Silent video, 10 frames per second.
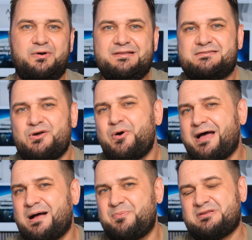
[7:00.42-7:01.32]
it so
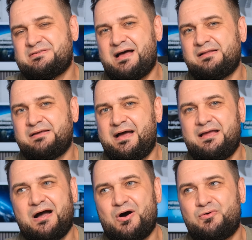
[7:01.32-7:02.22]
happens that I
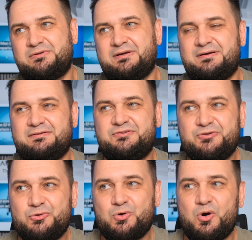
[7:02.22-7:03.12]
own
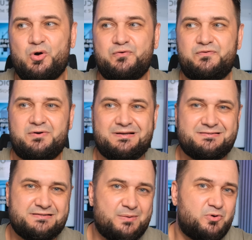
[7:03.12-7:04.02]
2 of
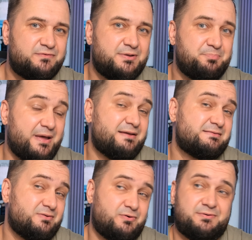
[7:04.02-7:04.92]
some of the
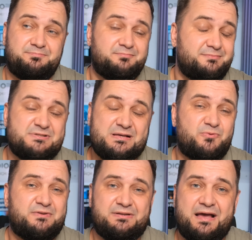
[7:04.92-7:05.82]
best or some
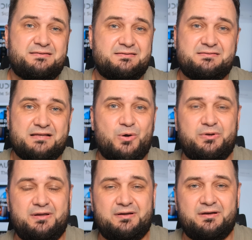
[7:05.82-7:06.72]
of the nicest
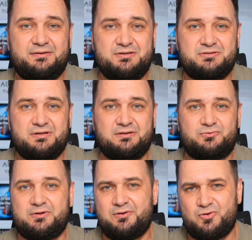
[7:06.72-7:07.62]
sounding digital
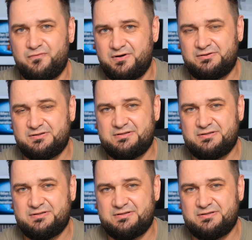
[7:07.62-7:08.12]
tonal converters